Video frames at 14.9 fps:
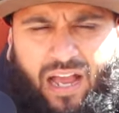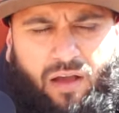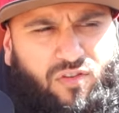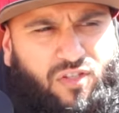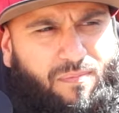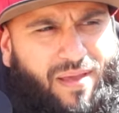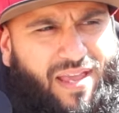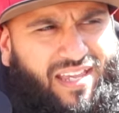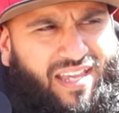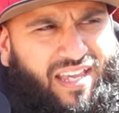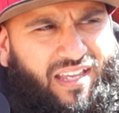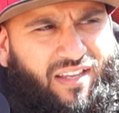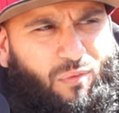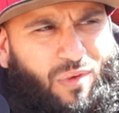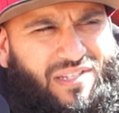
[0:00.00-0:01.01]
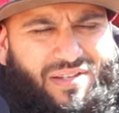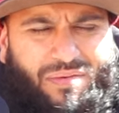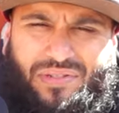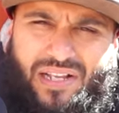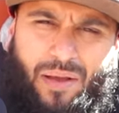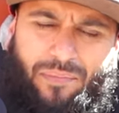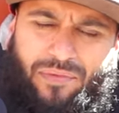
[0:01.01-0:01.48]
I was making was it
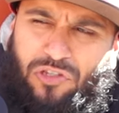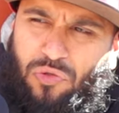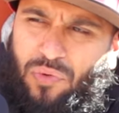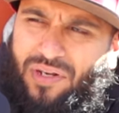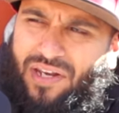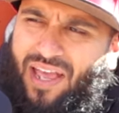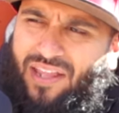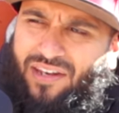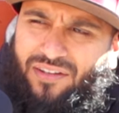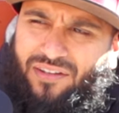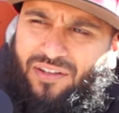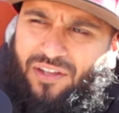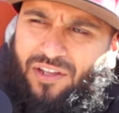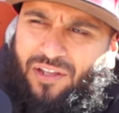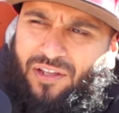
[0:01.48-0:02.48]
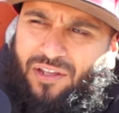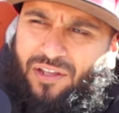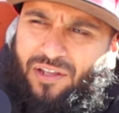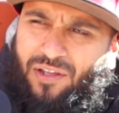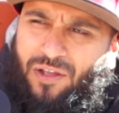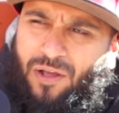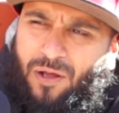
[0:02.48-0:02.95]
was coming to an end.
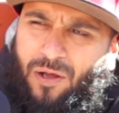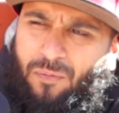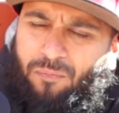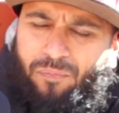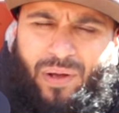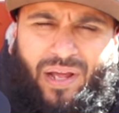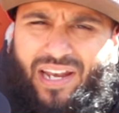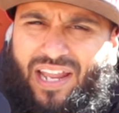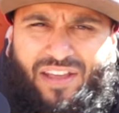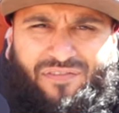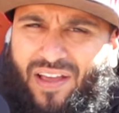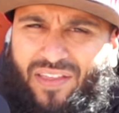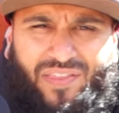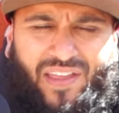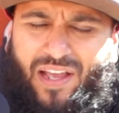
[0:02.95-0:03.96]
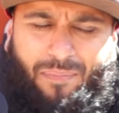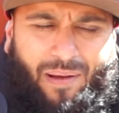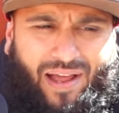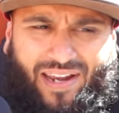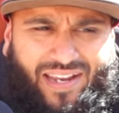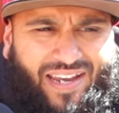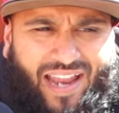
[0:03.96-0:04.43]
But if I think
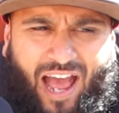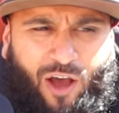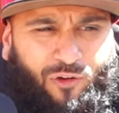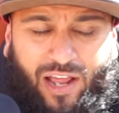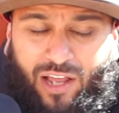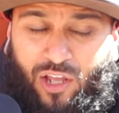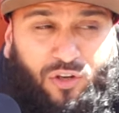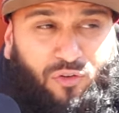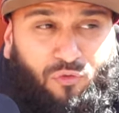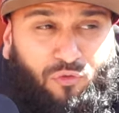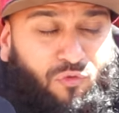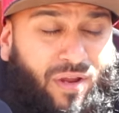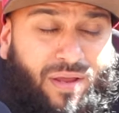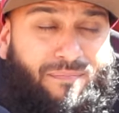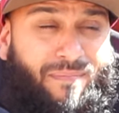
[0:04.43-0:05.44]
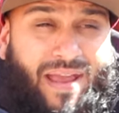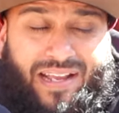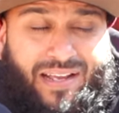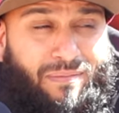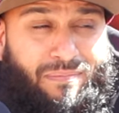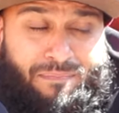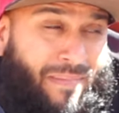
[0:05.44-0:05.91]
about it now and I could
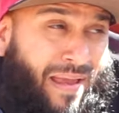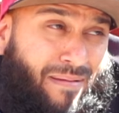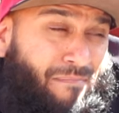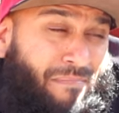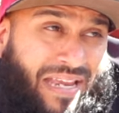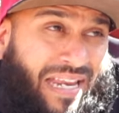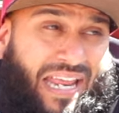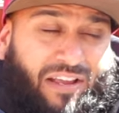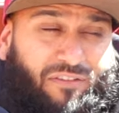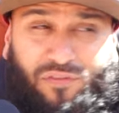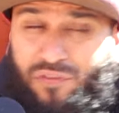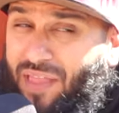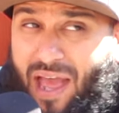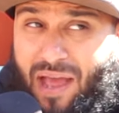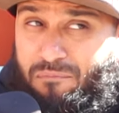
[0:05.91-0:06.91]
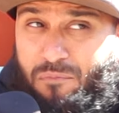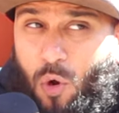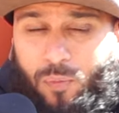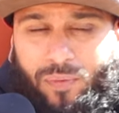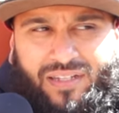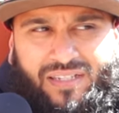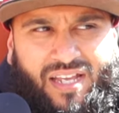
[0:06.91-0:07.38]
remake meaning for that
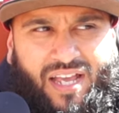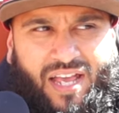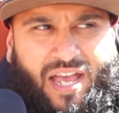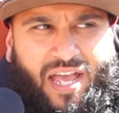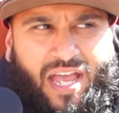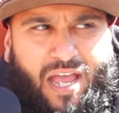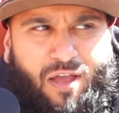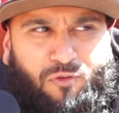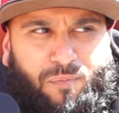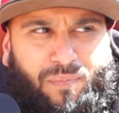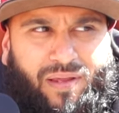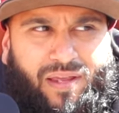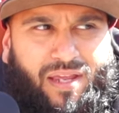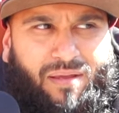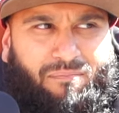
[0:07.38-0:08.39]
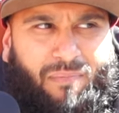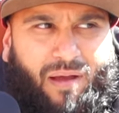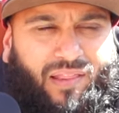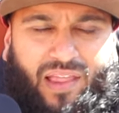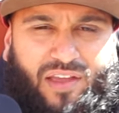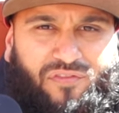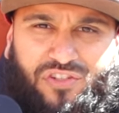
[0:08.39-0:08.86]
moment, it would be my
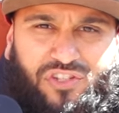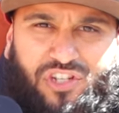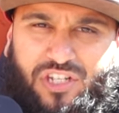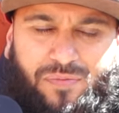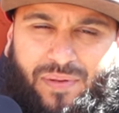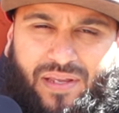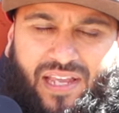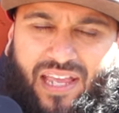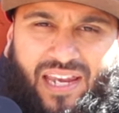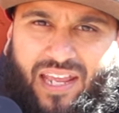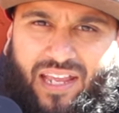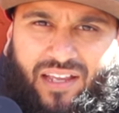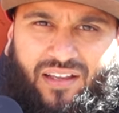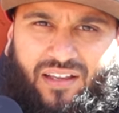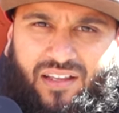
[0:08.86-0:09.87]
life is just beginning.